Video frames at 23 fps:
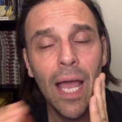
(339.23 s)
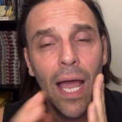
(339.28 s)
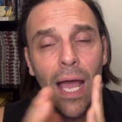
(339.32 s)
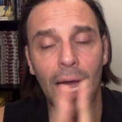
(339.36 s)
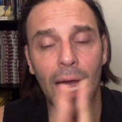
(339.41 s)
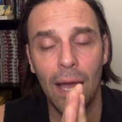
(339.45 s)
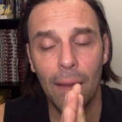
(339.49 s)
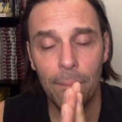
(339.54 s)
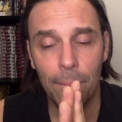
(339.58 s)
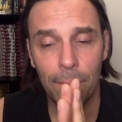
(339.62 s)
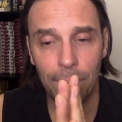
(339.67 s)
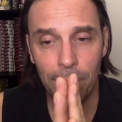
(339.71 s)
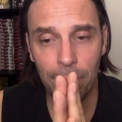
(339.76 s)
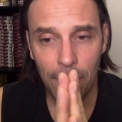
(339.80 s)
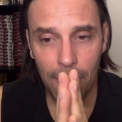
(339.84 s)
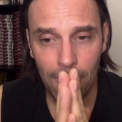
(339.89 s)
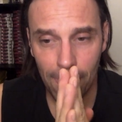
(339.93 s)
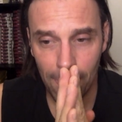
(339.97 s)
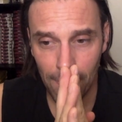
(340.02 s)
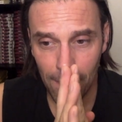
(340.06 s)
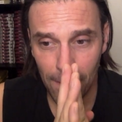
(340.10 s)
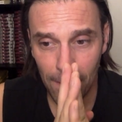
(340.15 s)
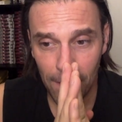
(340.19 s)

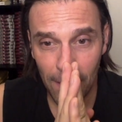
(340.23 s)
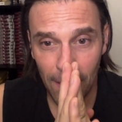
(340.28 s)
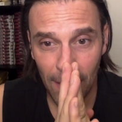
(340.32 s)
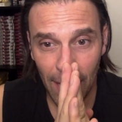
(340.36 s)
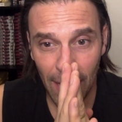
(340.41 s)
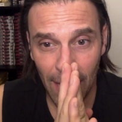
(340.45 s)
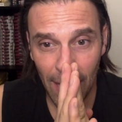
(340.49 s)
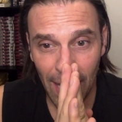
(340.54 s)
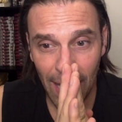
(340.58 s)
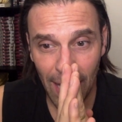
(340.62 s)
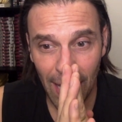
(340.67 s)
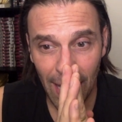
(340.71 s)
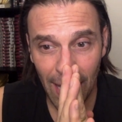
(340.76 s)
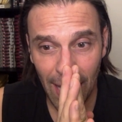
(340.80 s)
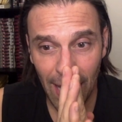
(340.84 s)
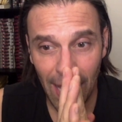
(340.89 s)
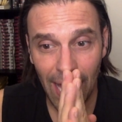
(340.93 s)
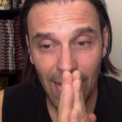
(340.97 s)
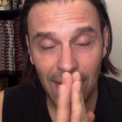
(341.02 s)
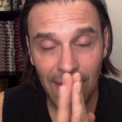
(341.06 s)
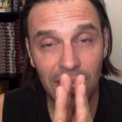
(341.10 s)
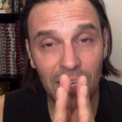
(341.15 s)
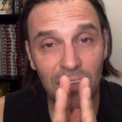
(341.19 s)

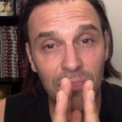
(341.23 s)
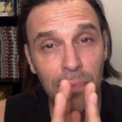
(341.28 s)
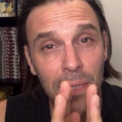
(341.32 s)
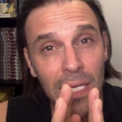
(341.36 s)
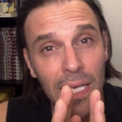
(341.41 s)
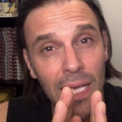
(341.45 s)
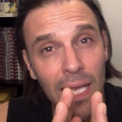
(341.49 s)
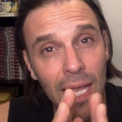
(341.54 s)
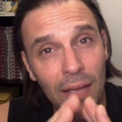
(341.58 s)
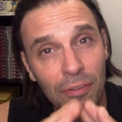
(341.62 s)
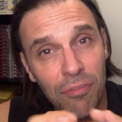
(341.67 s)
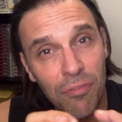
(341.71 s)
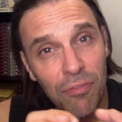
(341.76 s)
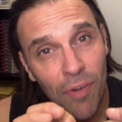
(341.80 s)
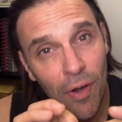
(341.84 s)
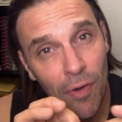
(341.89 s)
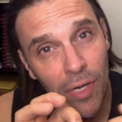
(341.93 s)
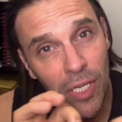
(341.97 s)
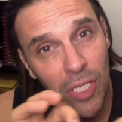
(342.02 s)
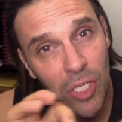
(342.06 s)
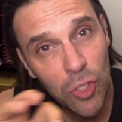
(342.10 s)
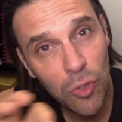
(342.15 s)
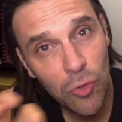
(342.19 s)
And they've been left
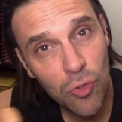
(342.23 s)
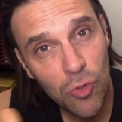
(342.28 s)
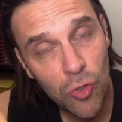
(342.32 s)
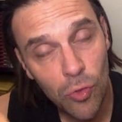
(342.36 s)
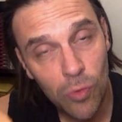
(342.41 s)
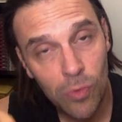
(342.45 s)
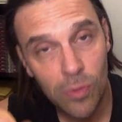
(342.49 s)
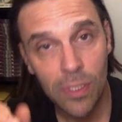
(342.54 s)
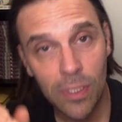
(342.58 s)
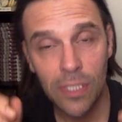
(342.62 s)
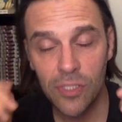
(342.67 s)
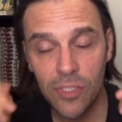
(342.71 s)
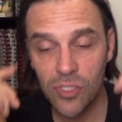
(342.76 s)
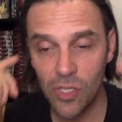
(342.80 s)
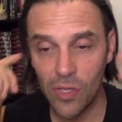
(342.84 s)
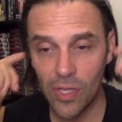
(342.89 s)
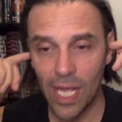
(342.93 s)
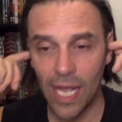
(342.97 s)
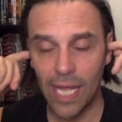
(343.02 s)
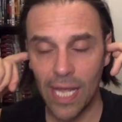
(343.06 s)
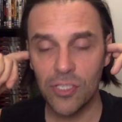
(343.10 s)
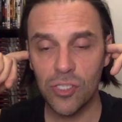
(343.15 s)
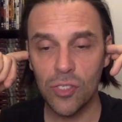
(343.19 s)
very neutral so
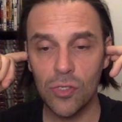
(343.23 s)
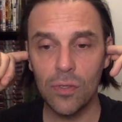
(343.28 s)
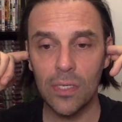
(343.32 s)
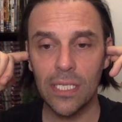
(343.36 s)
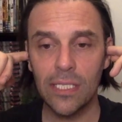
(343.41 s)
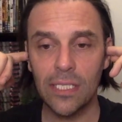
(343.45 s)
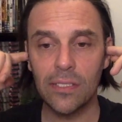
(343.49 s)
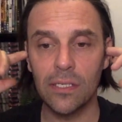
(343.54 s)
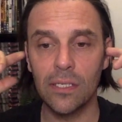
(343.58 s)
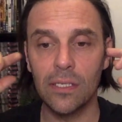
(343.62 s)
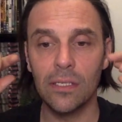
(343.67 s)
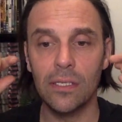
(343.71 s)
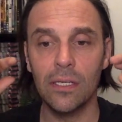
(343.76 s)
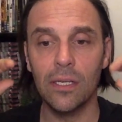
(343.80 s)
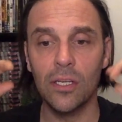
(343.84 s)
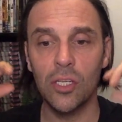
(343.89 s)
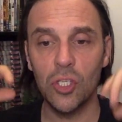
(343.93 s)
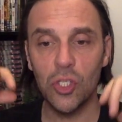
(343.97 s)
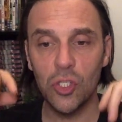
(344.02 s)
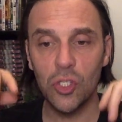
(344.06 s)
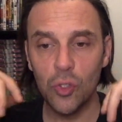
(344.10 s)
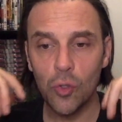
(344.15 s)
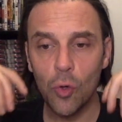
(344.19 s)
that as you listen,
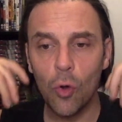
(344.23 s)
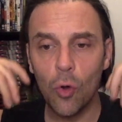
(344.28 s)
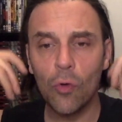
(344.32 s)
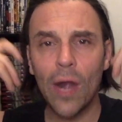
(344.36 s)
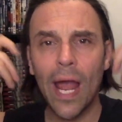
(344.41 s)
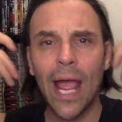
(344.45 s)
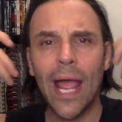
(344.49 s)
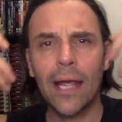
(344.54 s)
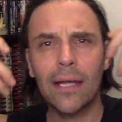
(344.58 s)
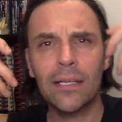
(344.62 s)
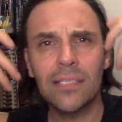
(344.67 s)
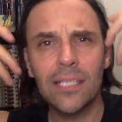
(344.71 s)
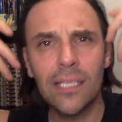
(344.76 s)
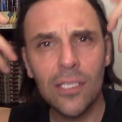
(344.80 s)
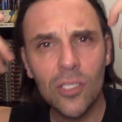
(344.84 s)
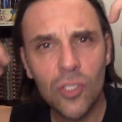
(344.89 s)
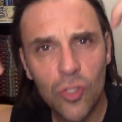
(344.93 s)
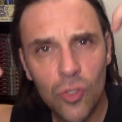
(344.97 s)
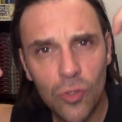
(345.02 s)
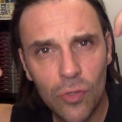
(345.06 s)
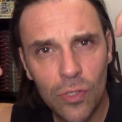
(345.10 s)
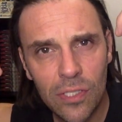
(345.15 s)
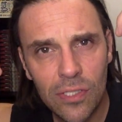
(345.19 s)
your acting
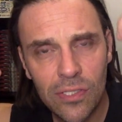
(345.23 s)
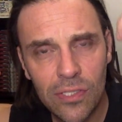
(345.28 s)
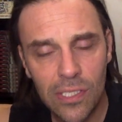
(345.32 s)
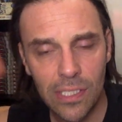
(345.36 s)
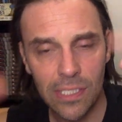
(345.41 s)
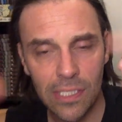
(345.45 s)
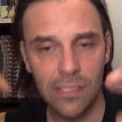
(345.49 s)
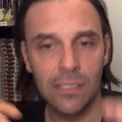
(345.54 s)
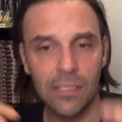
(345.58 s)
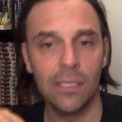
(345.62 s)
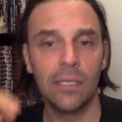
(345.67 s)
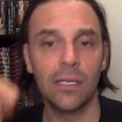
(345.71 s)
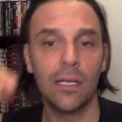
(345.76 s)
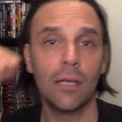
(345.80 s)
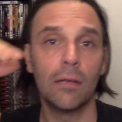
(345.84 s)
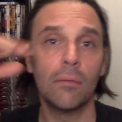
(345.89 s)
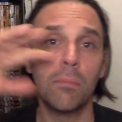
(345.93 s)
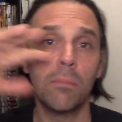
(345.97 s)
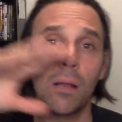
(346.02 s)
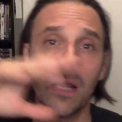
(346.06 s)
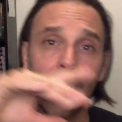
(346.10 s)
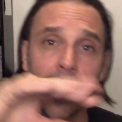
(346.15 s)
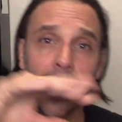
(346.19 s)
choices can
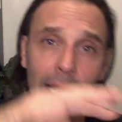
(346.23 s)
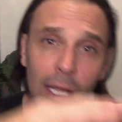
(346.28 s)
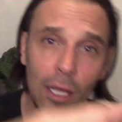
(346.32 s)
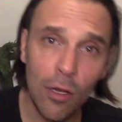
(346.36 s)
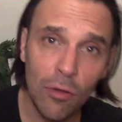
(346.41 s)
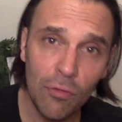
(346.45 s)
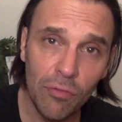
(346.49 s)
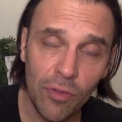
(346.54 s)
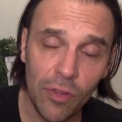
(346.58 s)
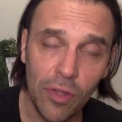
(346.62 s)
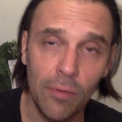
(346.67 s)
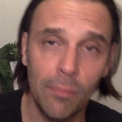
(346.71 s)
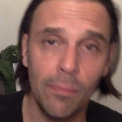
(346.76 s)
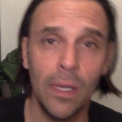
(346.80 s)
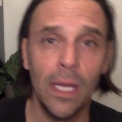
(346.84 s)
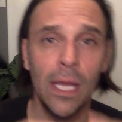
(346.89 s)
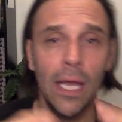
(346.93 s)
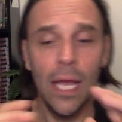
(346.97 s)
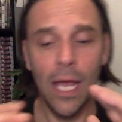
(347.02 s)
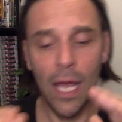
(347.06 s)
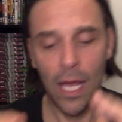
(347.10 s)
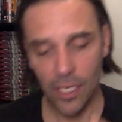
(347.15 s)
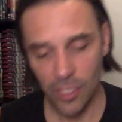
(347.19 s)
play over them
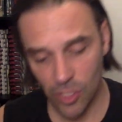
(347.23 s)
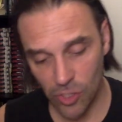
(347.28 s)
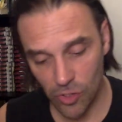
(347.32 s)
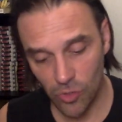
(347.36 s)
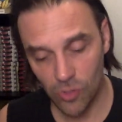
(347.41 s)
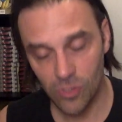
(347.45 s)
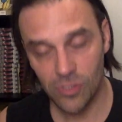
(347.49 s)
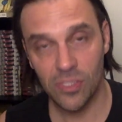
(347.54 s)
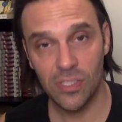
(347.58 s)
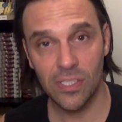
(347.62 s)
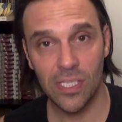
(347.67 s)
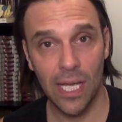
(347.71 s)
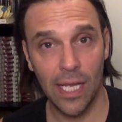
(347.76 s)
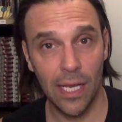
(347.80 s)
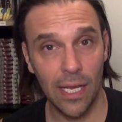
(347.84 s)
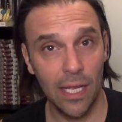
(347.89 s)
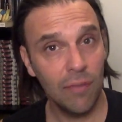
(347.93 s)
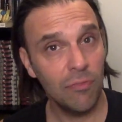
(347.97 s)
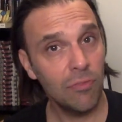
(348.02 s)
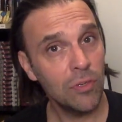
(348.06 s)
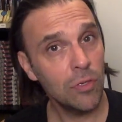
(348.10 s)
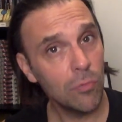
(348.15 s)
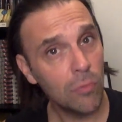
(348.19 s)
and you're not set.
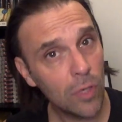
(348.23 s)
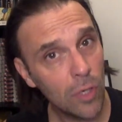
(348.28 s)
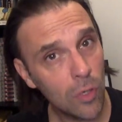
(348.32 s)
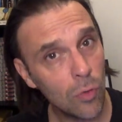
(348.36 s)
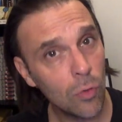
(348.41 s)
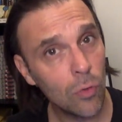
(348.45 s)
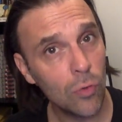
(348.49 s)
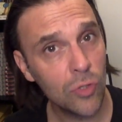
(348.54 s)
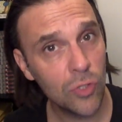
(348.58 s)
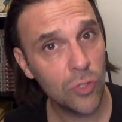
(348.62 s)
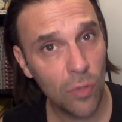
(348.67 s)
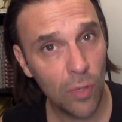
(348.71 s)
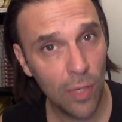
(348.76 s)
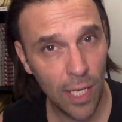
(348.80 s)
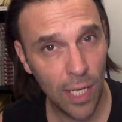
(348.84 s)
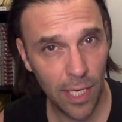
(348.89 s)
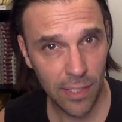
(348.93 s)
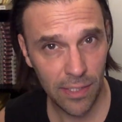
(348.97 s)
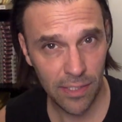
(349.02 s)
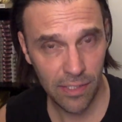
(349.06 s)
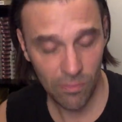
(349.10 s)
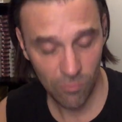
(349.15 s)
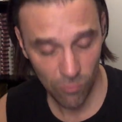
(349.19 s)
If you record your
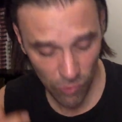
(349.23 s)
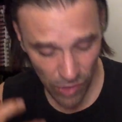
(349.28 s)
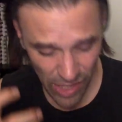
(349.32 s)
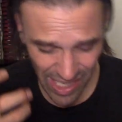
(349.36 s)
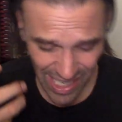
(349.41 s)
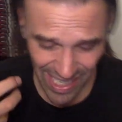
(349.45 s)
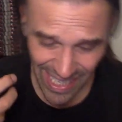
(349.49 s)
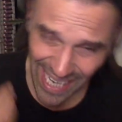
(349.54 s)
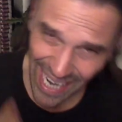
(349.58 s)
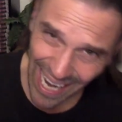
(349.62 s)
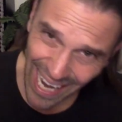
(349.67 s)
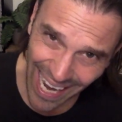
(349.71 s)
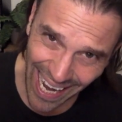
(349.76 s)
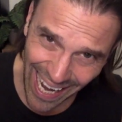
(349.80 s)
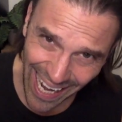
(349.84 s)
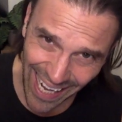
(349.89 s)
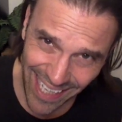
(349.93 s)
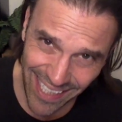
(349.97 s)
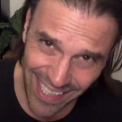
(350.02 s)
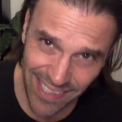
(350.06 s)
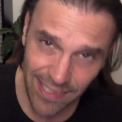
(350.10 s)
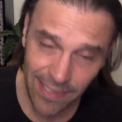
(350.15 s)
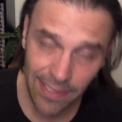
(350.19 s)
lines and really
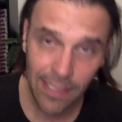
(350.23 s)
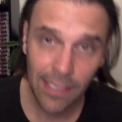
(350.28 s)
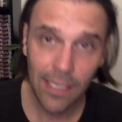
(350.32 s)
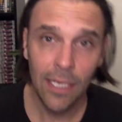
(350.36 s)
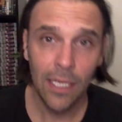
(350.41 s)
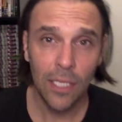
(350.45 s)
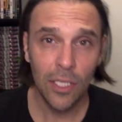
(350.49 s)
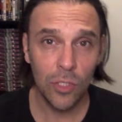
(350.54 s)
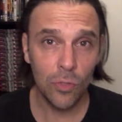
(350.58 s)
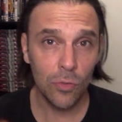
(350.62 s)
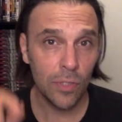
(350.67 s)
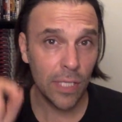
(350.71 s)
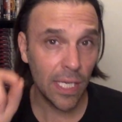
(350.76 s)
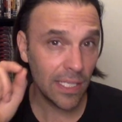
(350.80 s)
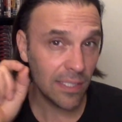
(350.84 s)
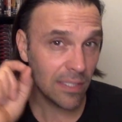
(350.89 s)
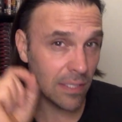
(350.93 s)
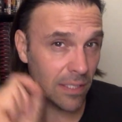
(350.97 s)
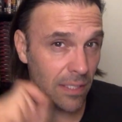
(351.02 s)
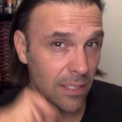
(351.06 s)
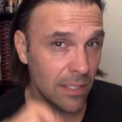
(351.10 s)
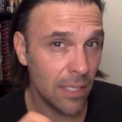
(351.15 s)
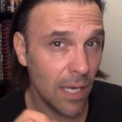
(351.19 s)
act, you'll get
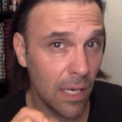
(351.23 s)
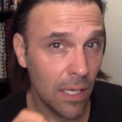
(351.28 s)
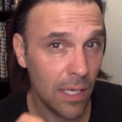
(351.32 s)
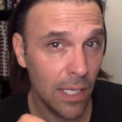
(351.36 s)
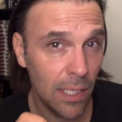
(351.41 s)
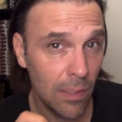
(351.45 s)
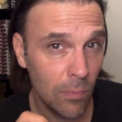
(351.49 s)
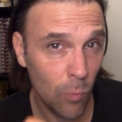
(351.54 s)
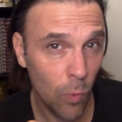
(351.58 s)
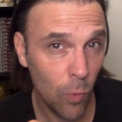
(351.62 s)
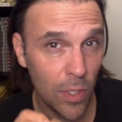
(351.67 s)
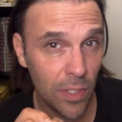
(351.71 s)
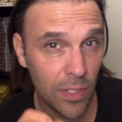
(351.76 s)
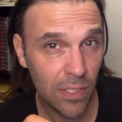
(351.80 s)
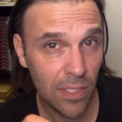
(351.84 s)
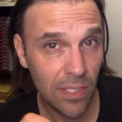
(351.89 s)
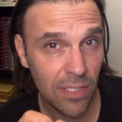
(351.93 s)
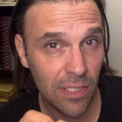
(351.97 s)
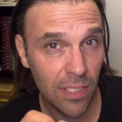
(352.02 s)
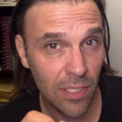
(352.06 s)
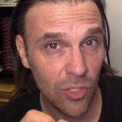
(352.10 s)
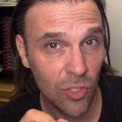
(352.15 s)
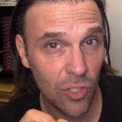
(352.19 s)
stuck in one
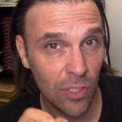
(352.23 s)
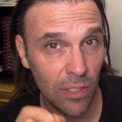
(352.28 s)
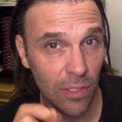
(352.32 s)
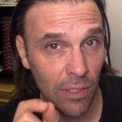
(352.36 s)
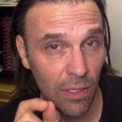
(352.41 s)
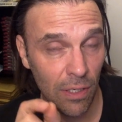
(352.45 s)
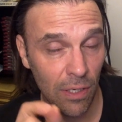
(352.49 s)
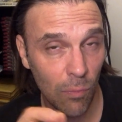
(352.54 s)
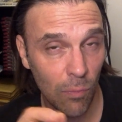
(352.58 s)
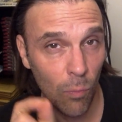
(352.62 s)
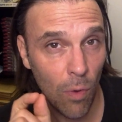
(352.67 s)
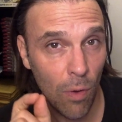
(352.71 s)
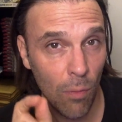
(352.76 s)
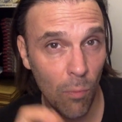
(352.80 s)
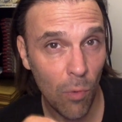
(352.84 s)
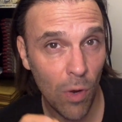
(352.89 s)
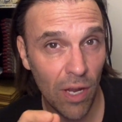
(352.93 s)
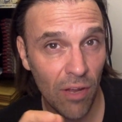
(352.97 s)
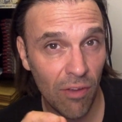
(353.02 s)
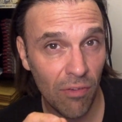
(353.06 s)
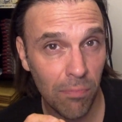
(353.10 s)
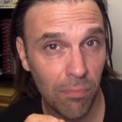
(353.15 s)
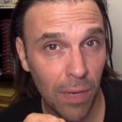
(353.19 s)
decision and one
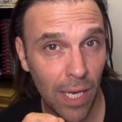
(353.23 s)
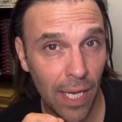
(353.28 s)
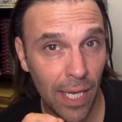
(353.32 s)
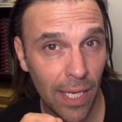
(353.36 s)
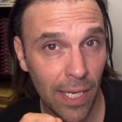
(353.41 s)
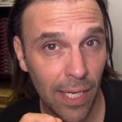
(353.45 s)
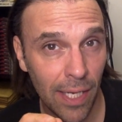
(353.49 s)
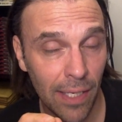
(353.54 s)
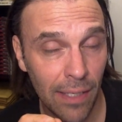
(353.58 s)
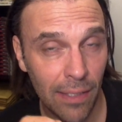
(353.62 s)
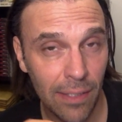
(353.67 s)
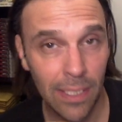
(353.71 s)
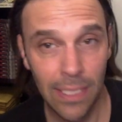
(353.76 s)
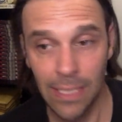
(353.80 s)
way of playing it.